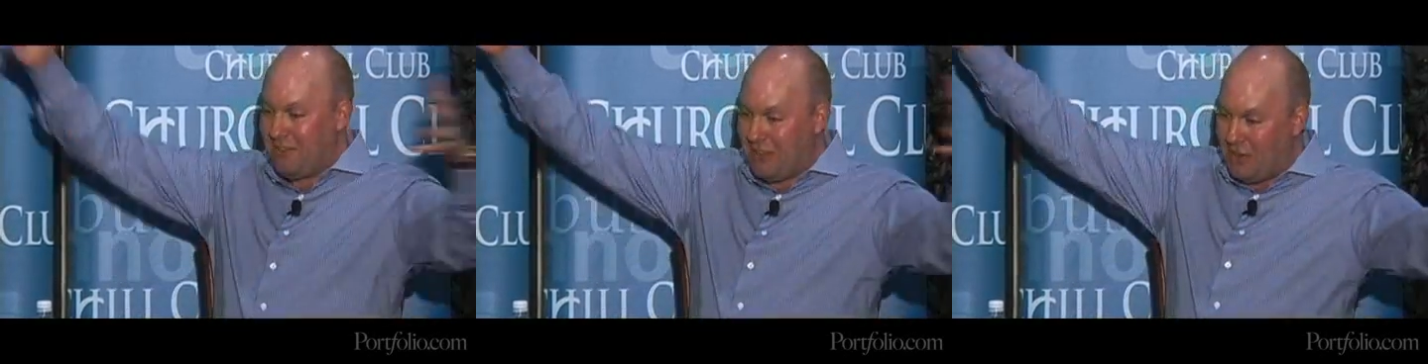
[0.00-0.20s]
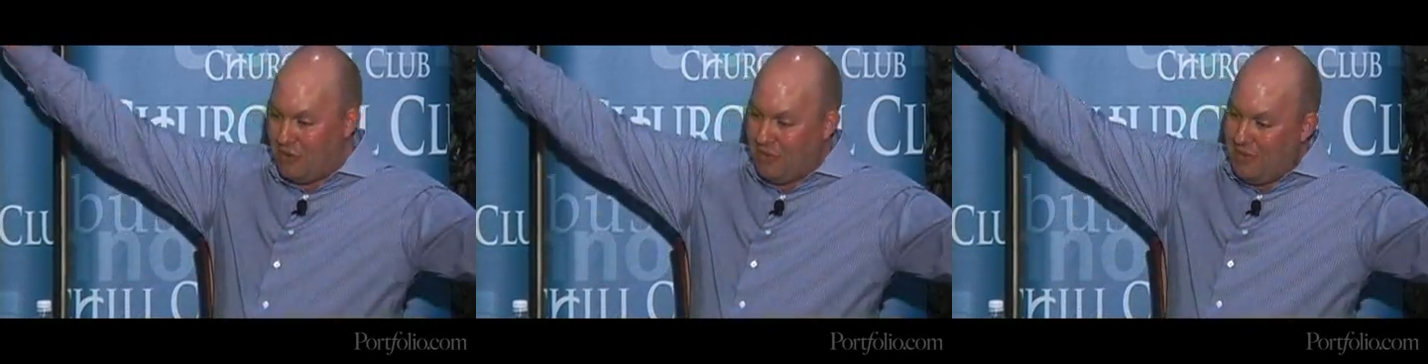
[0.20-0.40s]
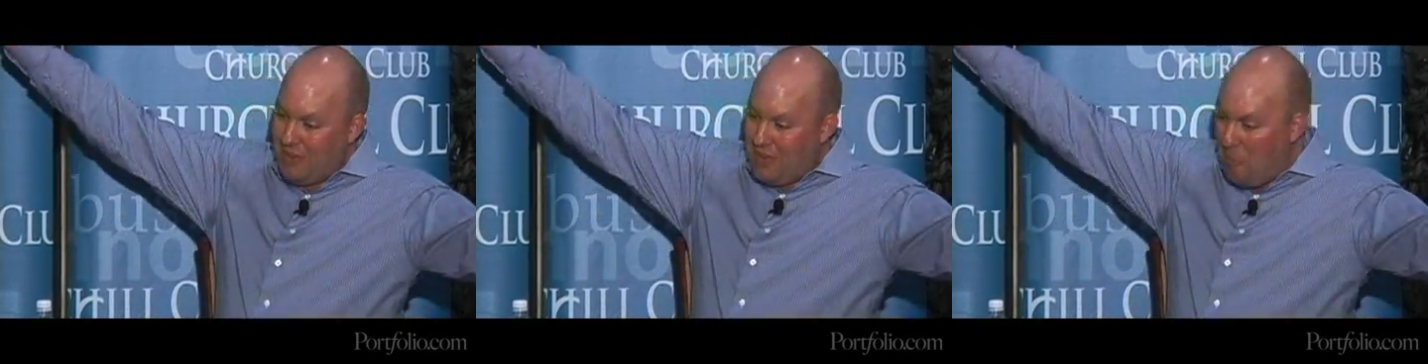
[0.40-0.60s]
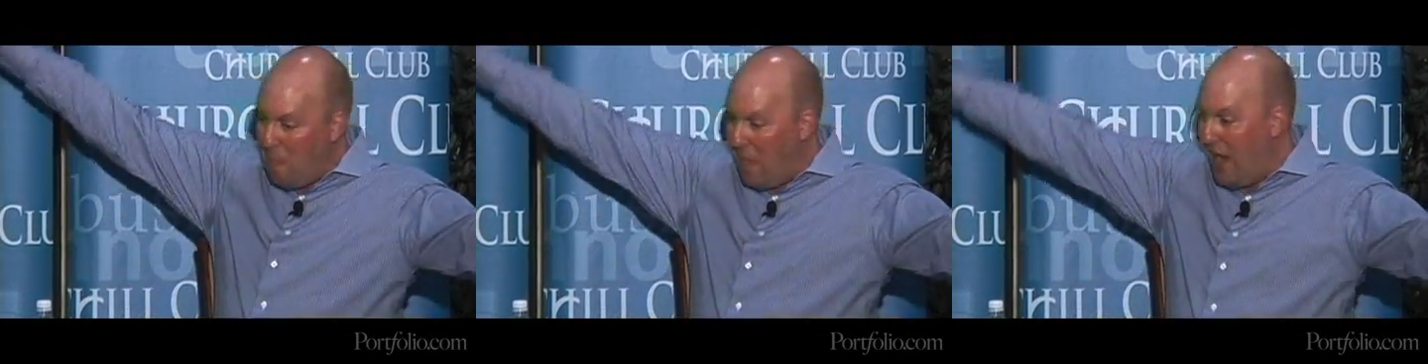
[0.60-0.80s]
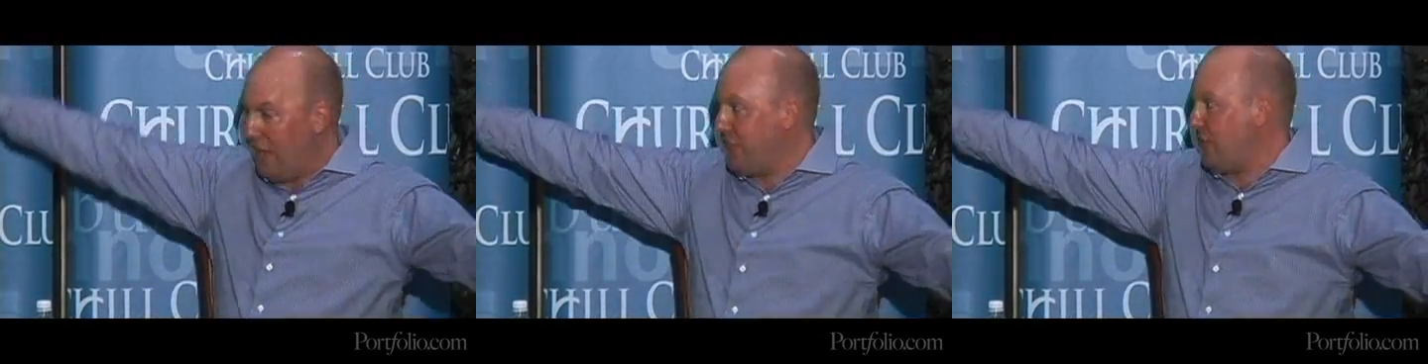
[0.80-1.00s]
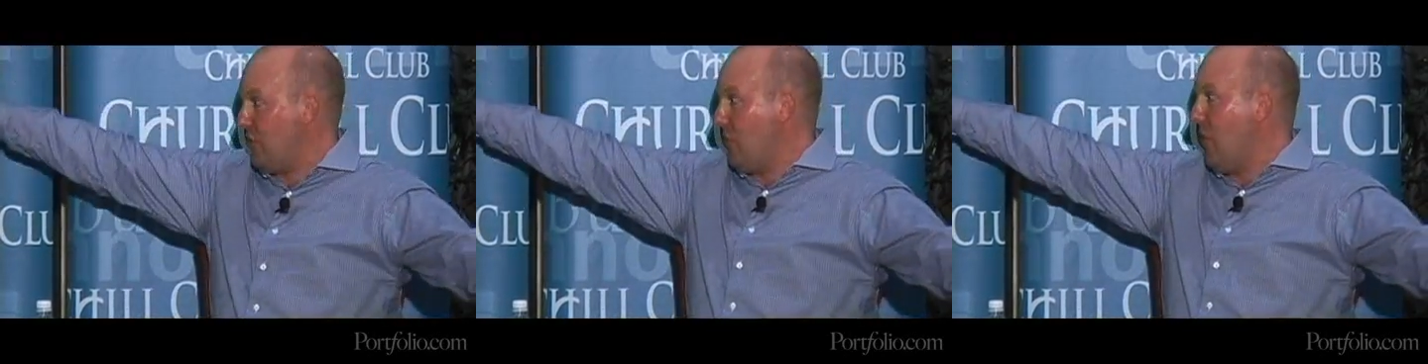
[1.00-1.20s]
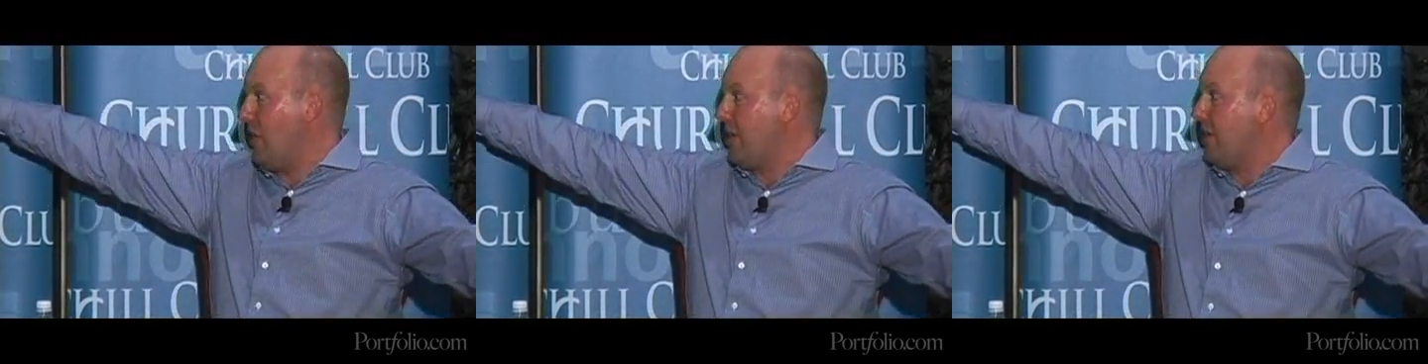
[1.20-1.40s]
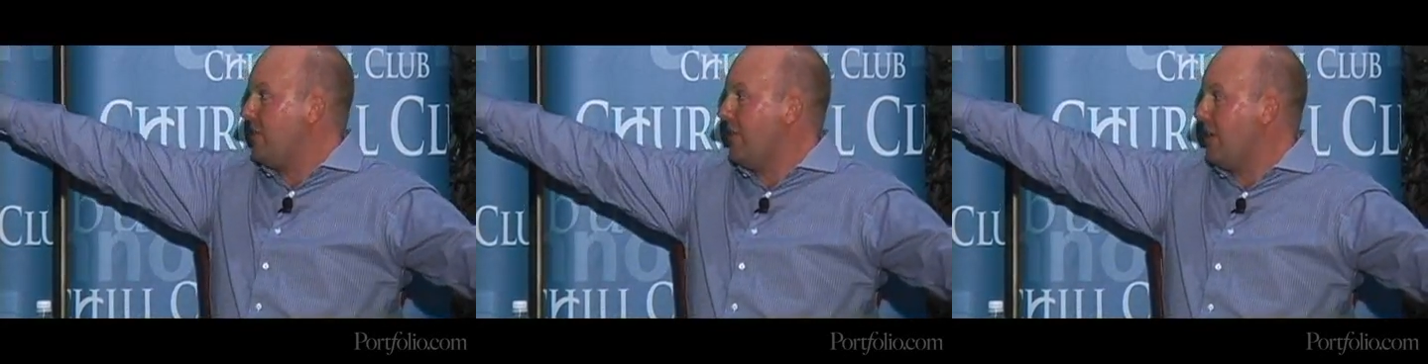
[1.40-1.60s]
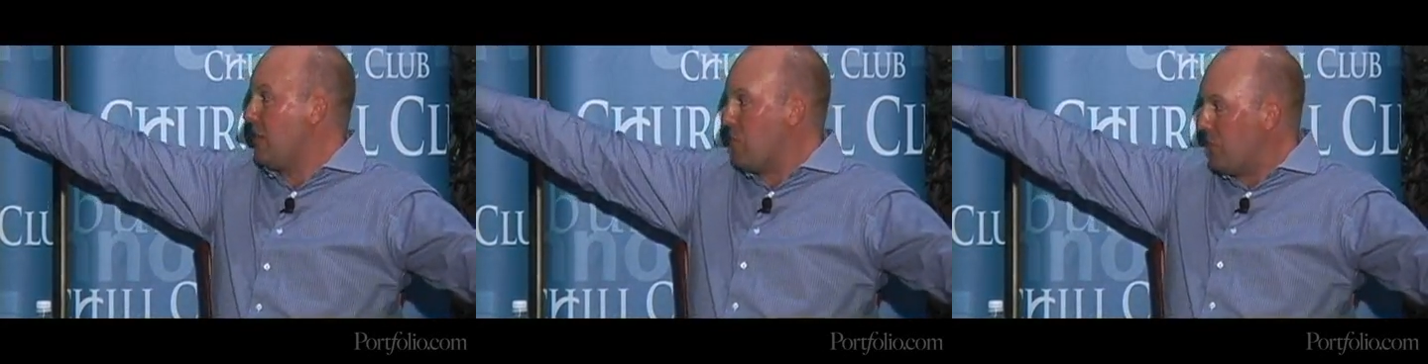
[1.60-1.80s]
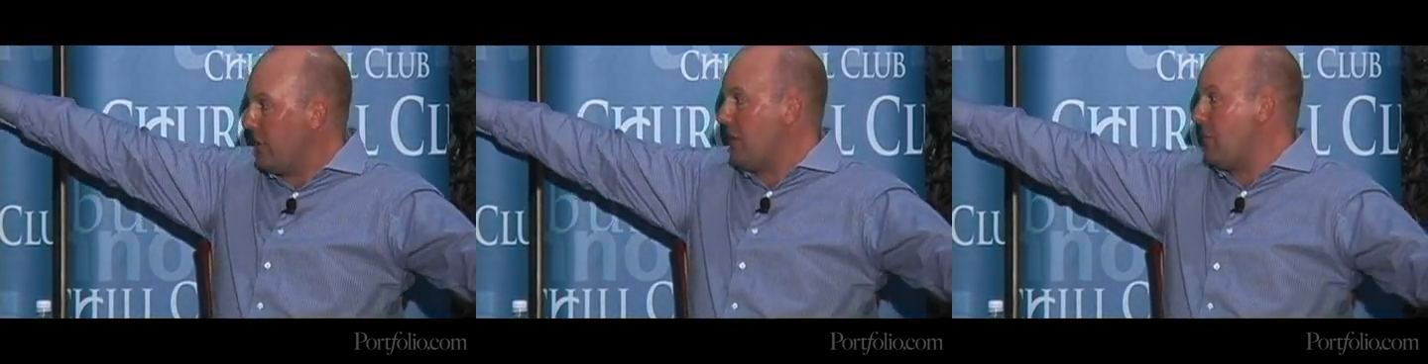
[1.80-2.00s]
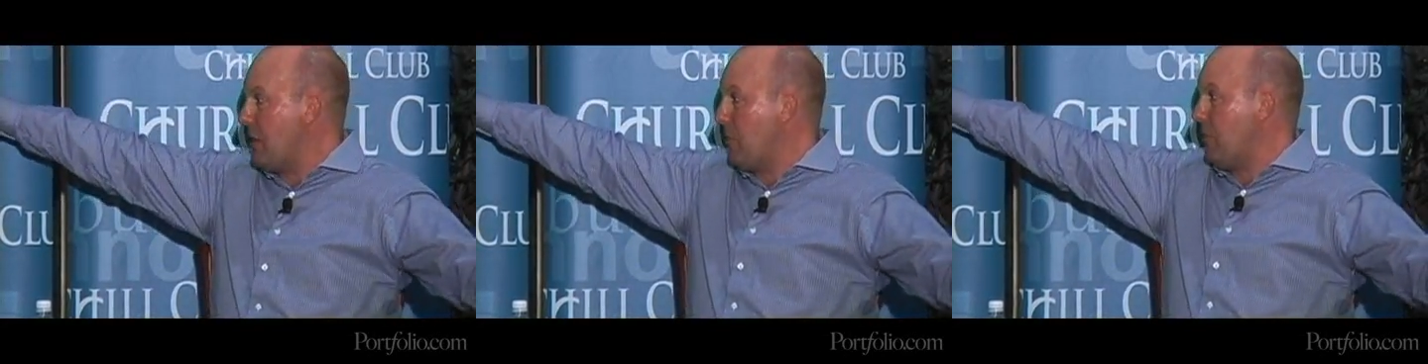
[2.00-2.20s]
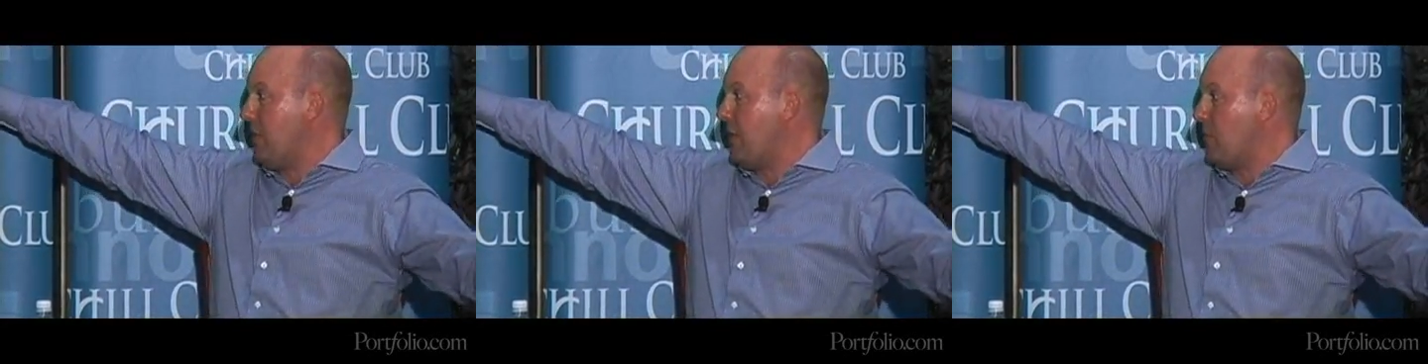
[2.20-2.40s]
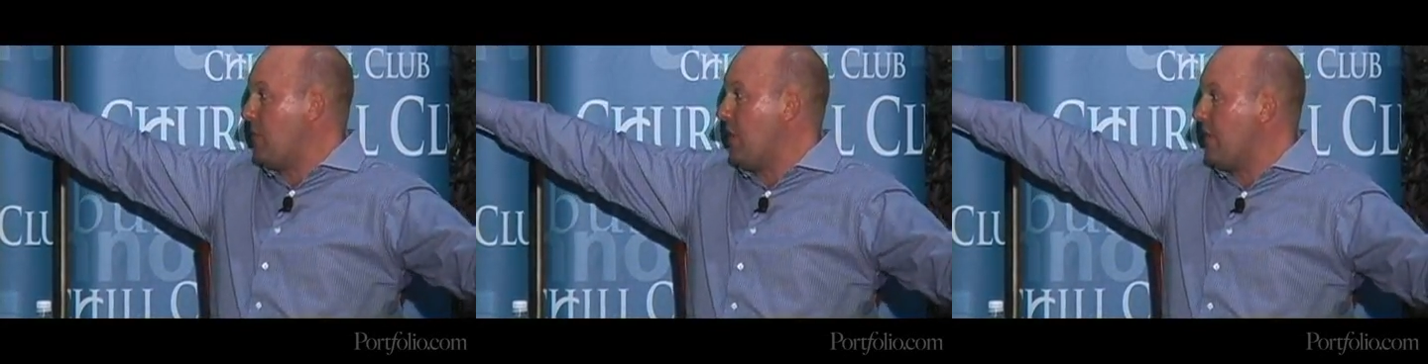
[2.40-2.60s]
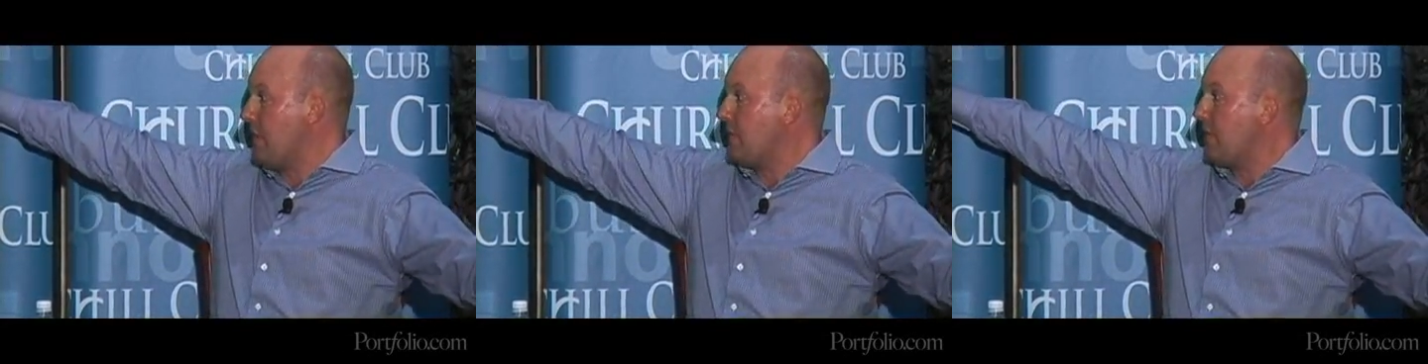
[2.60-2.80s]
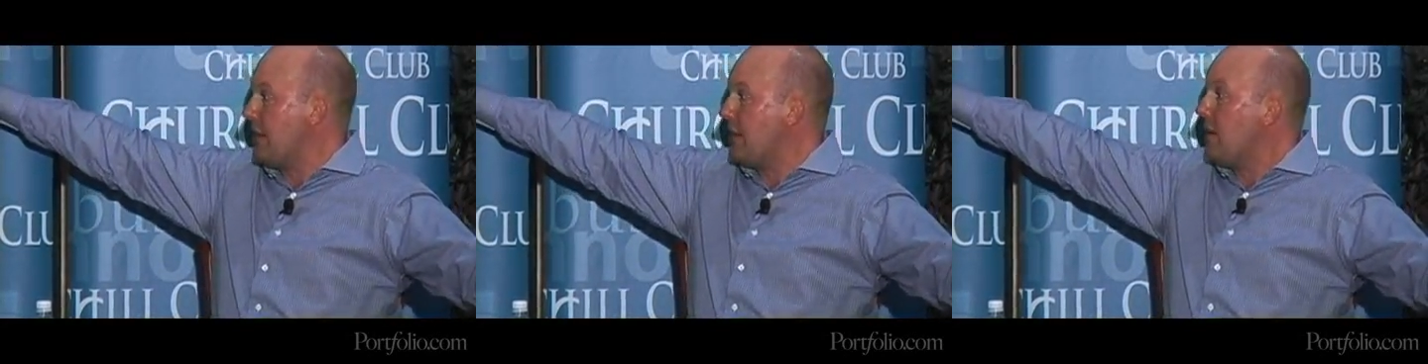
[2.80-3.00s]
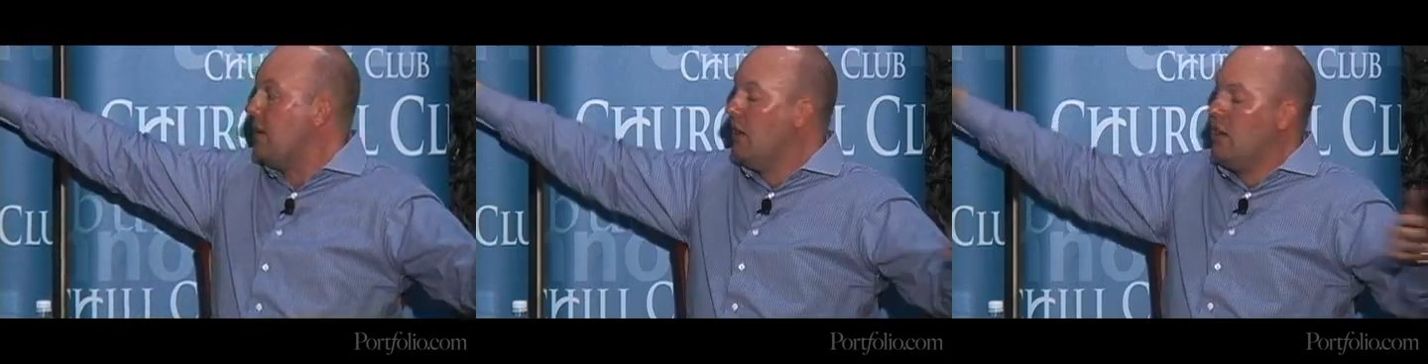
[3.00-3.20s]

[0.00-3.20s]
you know, monster market, right? 1 billion people ought to be on this thing.